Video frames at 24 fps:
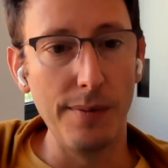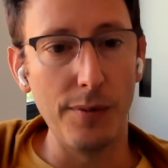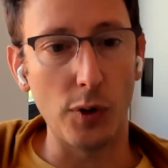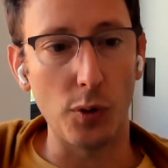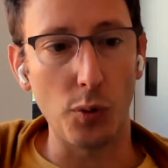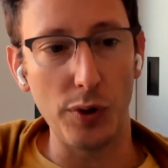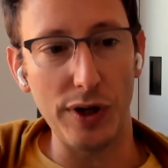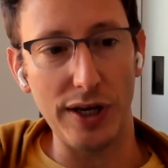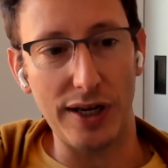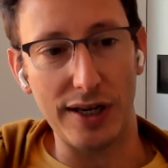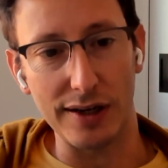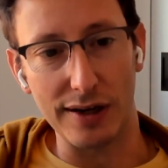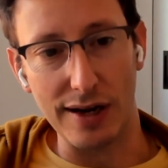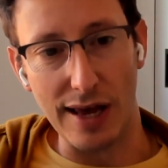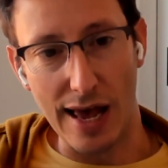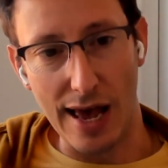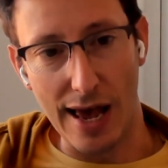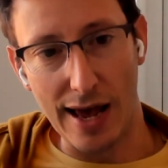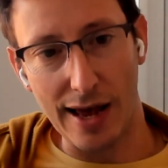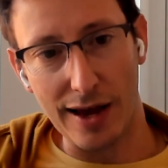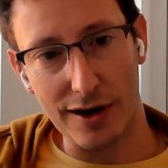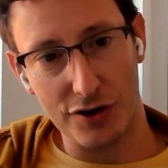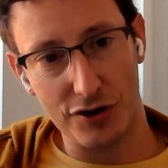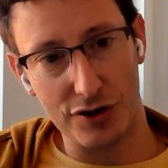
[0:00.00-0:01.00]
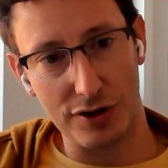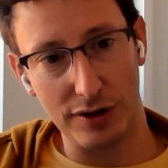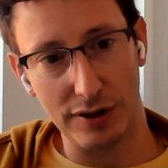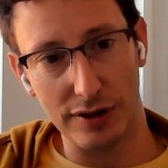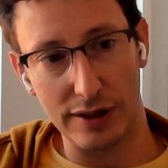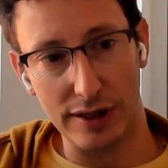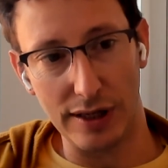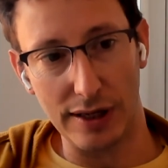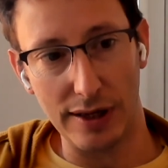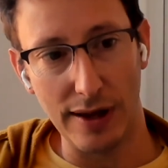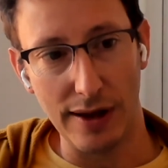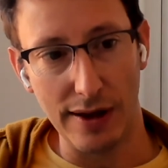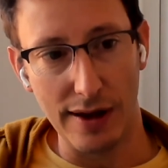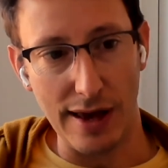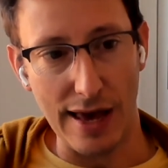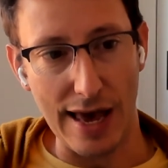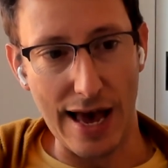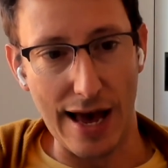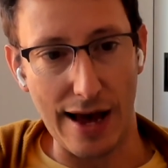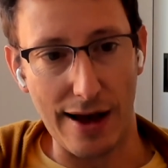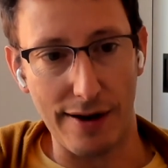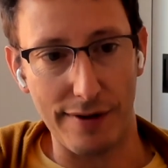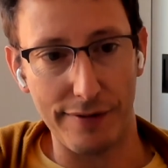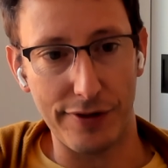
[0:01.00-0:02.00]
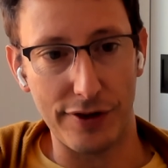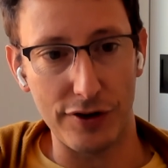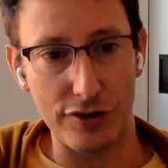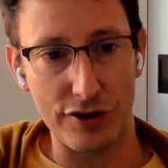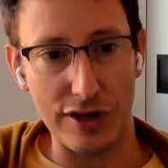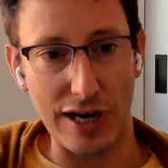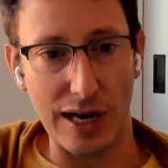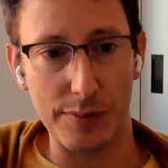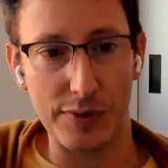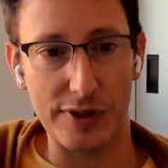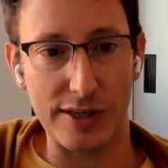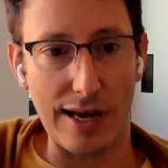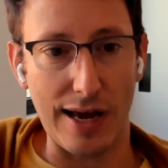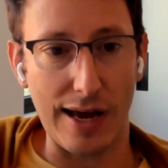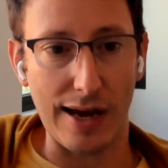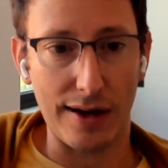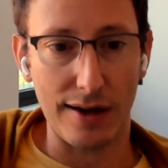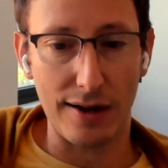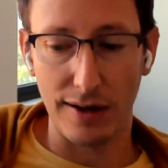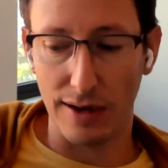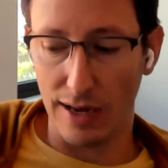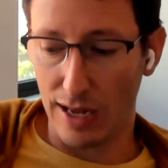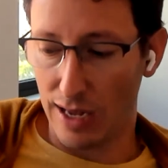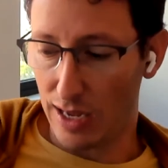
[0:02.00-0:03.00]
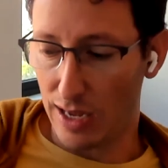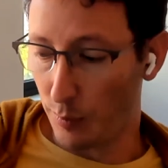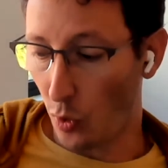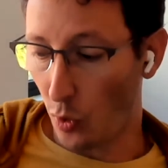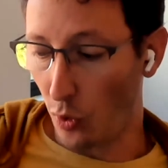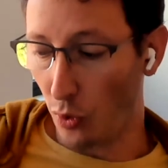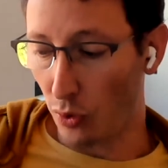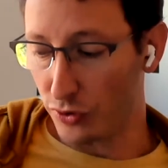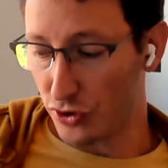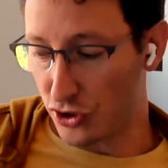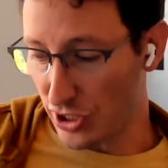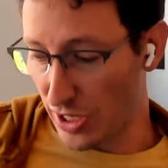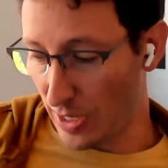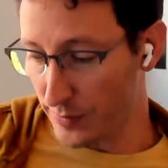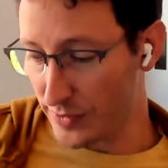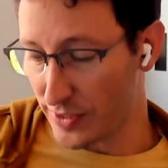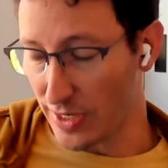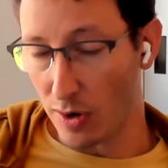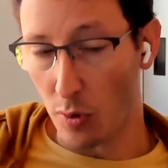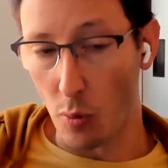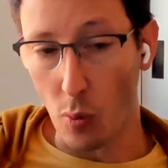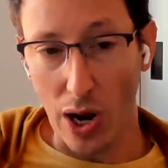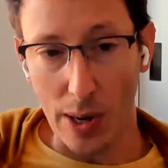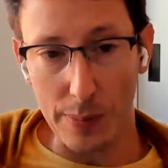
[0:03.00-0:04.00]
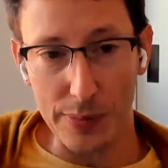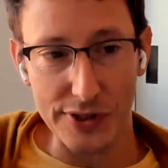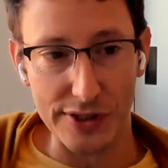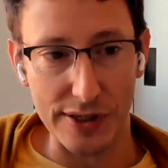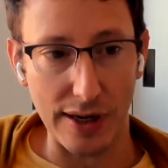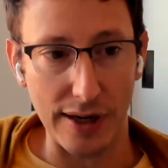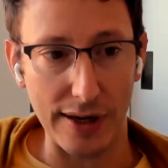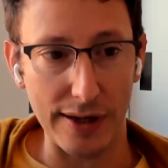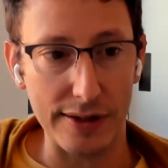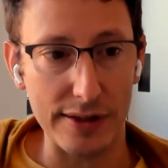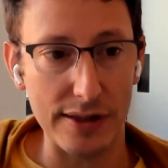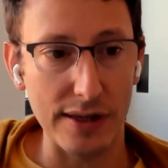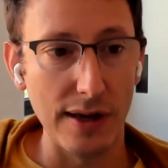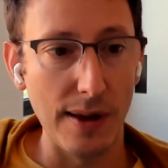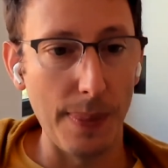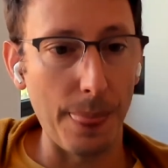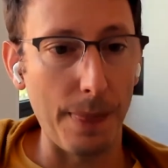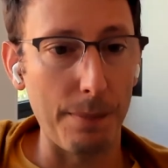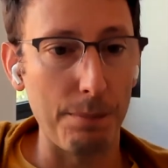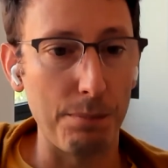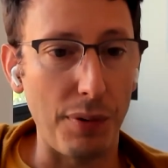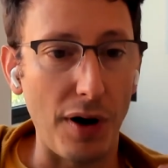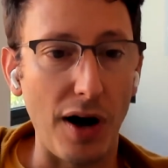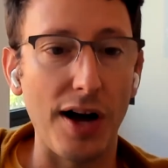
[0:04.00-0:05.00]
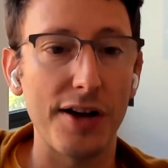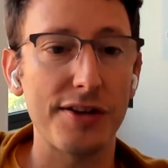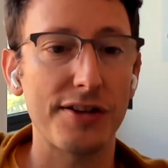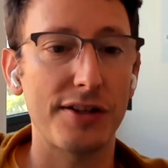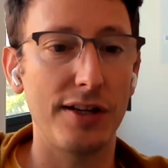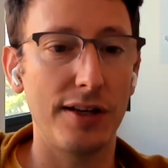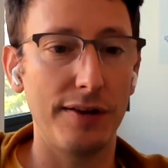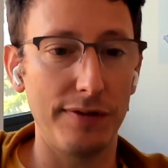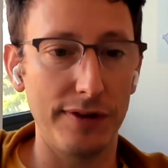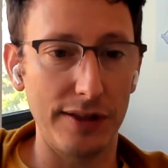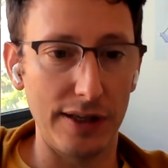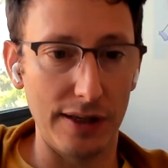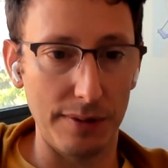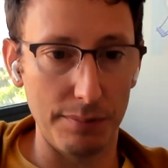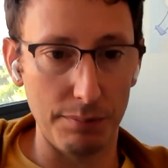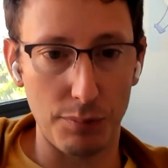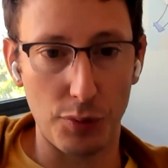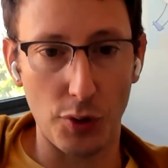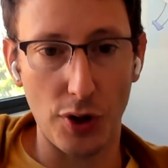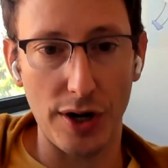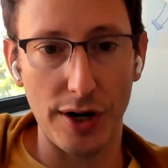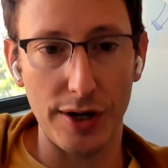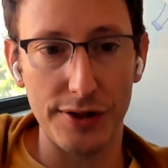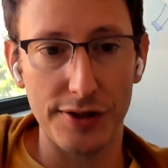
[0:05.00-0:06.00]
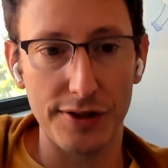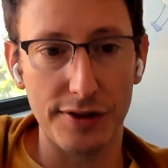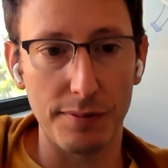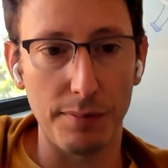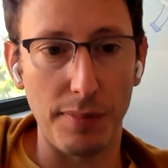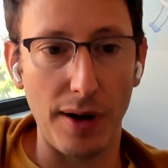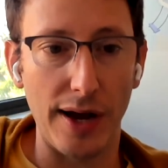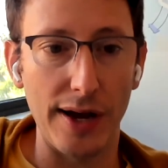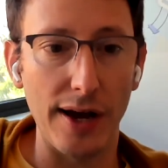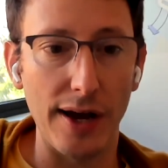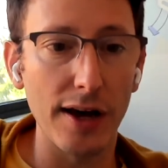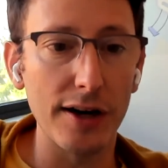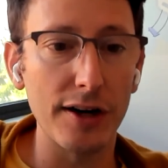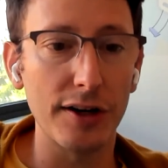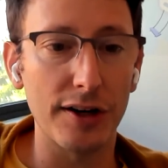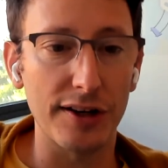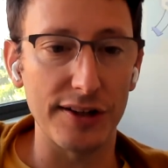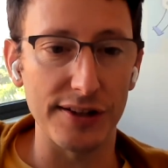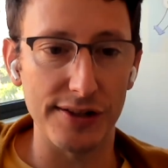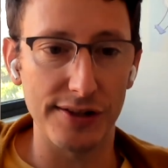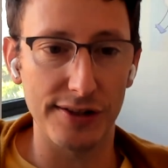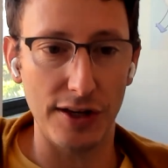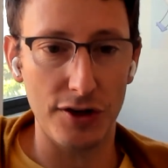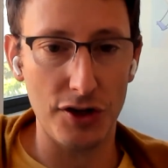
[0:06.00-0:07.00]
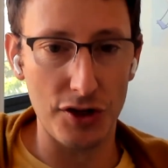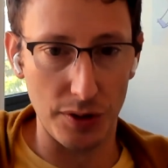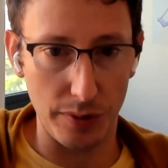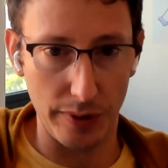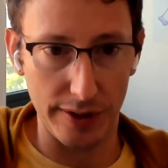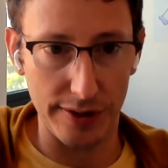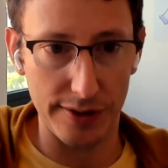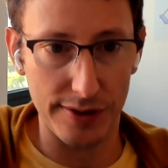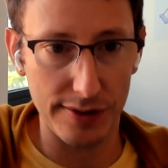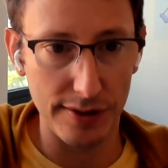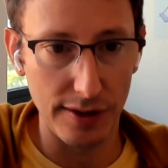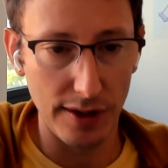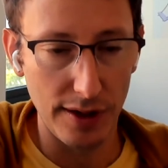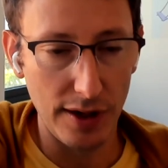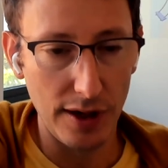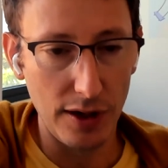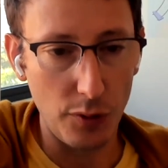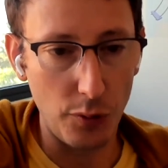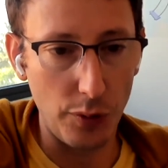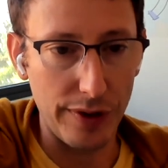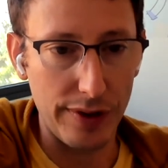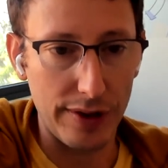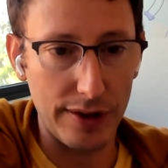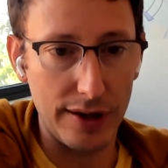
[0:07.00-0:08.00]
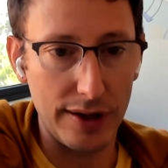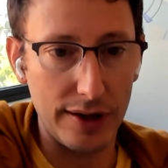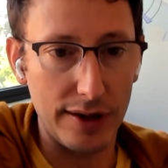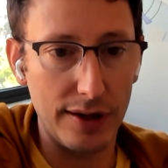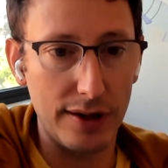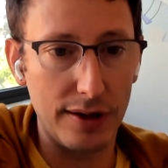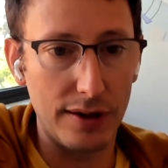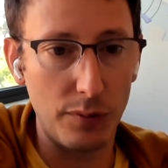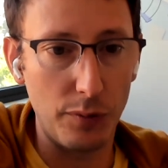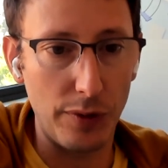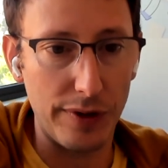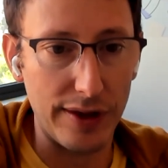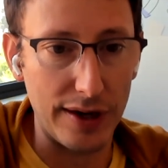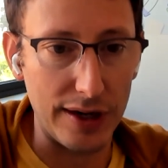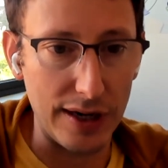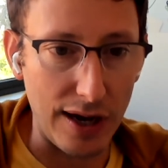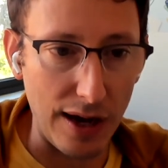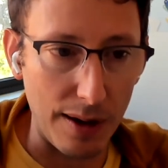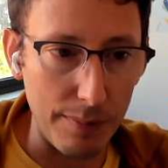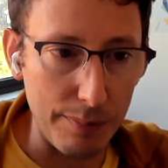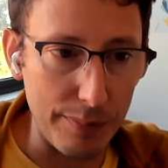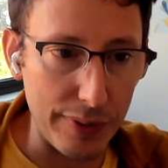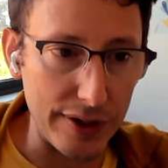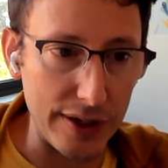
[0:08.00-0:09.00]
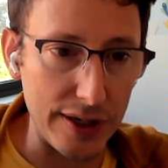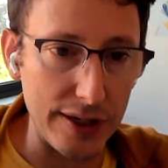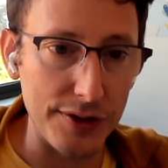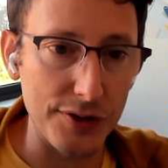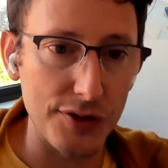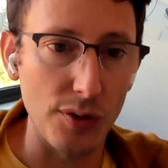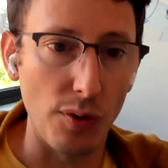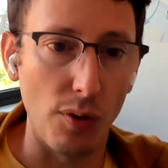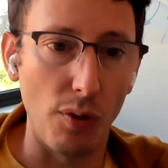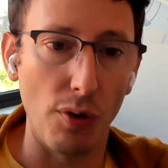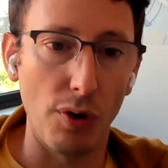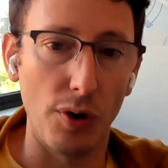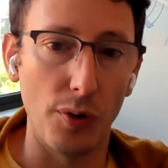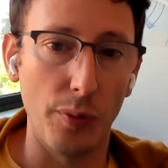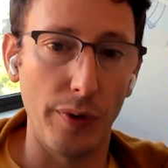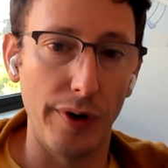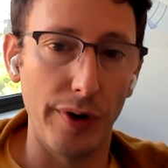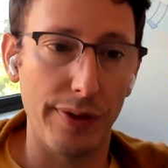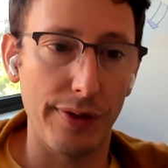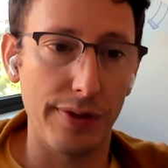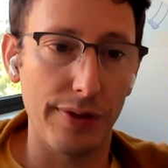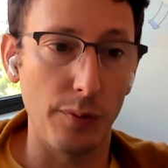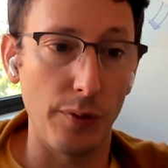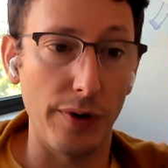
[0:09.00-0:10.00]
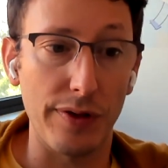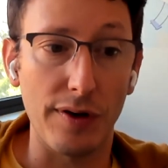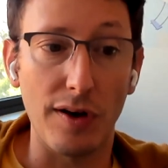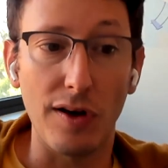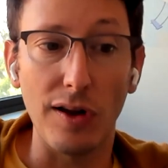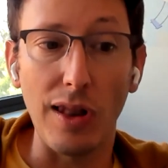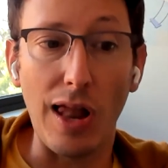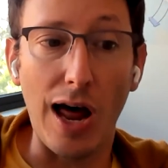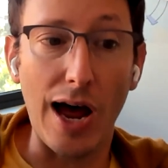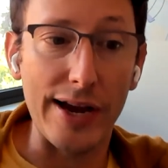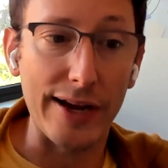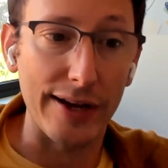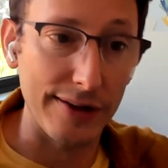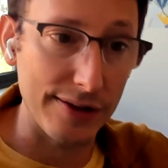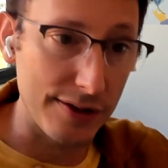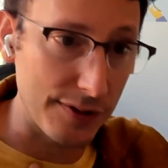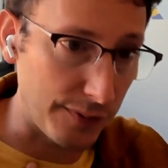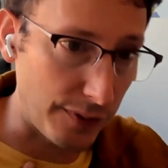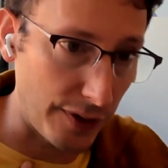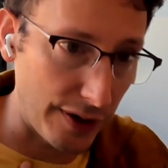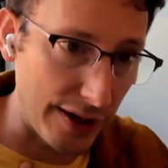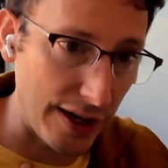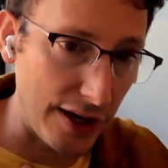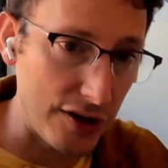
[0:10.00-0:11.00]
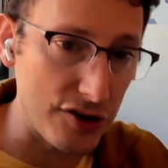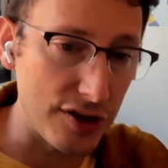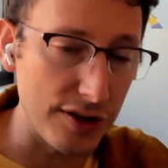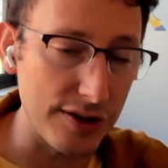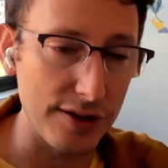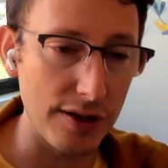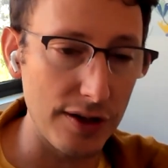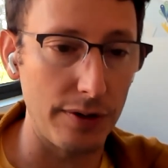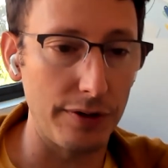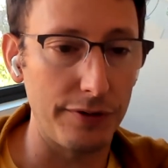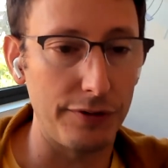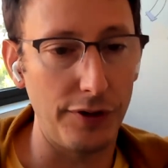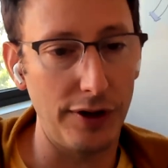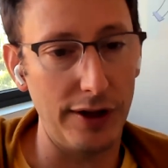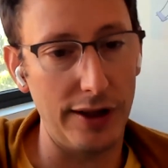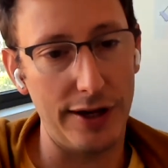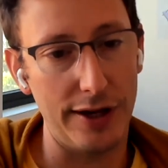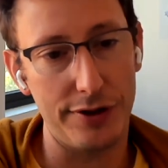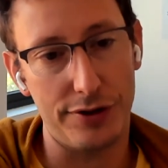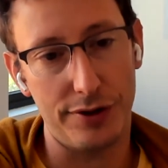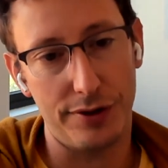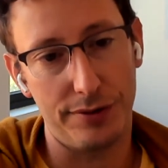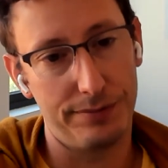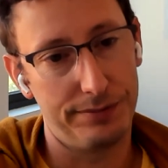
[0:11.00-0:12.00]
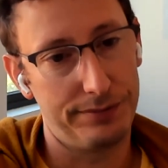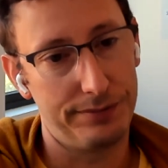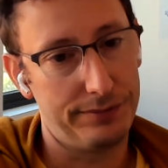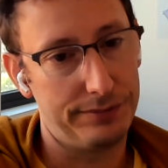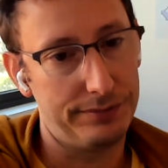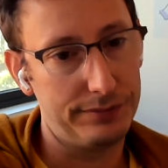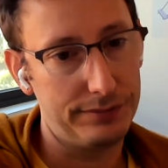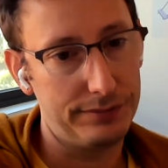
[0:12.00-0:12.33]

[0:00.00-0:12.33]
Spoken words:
where we can actually have the Jamstack or Jamstack websites positively embraced by other constituents within companies or with clients for an agency or a freelancer.